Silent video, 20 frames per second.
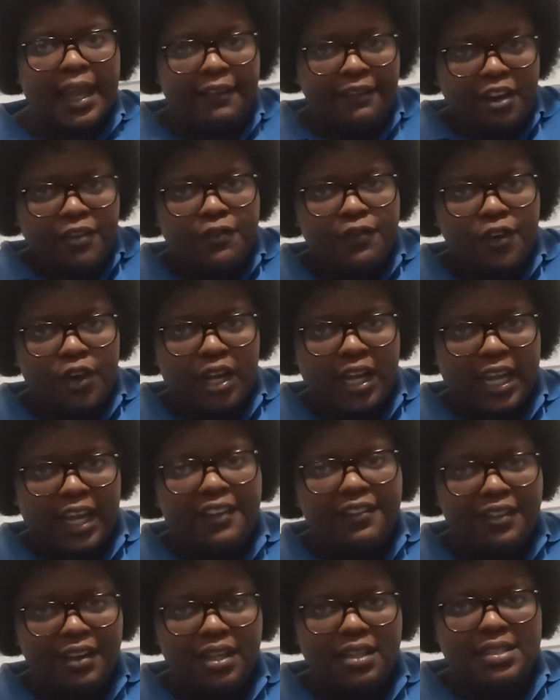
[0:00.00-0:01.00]
Even
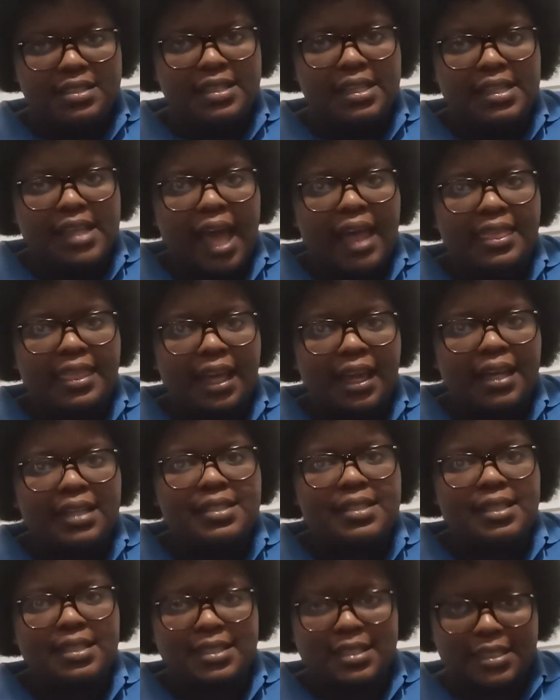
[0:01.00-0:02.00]
forgiveness, I think
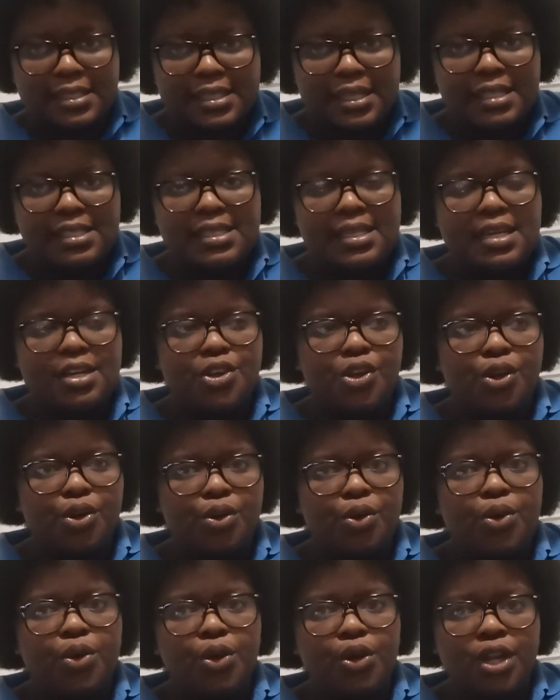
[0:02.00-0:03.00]
it's a decision. You
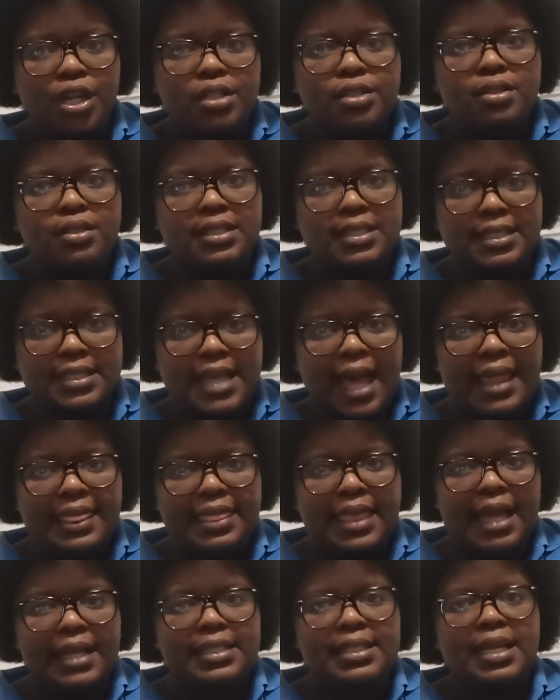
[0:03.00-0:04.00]
need to
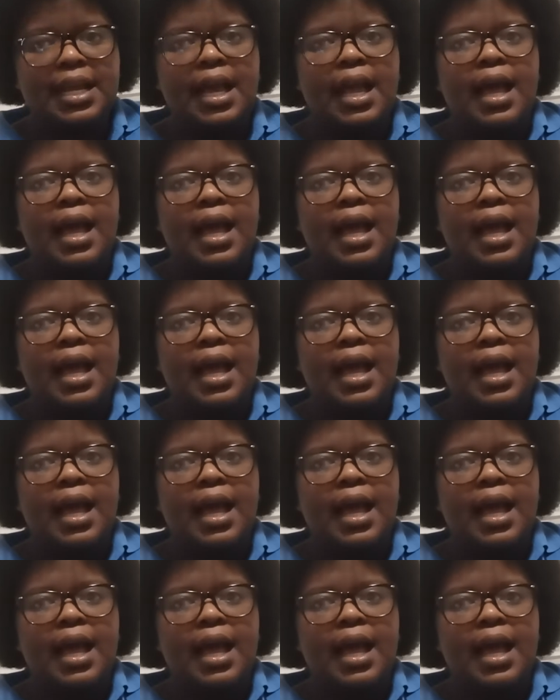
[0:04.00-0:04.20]
decide that